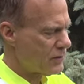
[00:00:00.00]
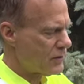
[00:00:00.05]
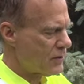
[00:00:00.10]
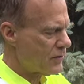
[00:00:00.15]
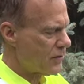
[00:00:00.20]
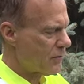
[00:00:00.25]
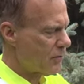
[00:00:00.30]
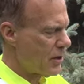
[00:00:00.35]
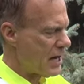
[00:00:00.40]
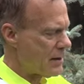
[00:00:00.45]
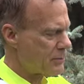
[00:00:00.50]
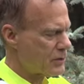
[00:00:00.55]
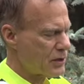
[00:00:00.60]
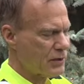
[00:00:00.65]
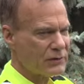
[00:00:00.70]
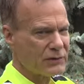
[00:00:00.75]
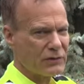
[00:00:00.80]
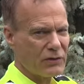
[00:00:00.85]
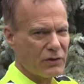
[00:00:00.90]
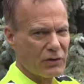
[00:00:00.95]
the
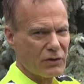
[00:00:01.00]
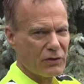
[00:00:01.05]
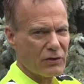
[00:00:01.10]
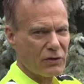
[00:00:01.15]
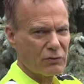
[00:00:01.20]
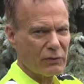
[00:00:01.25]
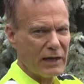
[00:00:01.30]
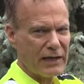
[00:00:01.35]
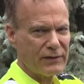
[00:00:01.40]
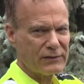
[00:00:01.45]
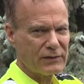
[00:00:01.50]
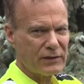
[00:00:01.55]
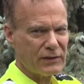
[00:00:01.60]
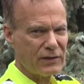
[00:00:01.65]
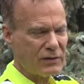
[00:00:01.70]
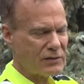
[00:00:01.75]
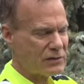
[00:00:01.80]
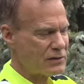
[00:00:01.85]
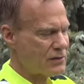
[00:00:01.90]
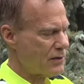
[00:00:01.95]
thermometer is going to go
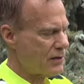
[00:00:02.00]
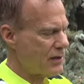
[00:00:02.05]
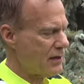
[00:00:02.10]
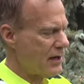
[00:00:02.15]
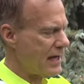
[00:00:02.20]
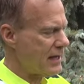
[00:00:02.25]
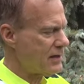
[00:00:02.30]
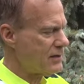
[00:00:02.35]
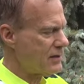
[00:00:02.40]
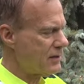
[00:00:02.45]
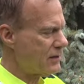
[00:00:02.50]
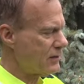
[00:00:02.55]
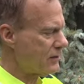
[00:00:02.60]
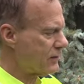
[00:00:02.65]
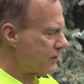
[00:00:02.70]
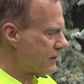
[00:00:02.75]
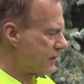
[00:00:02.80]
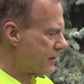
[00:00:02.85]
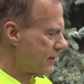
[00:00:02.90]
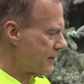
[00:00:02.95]
racing into the
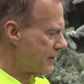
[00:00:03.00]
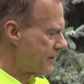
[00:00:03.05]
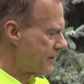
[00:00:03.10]
90s.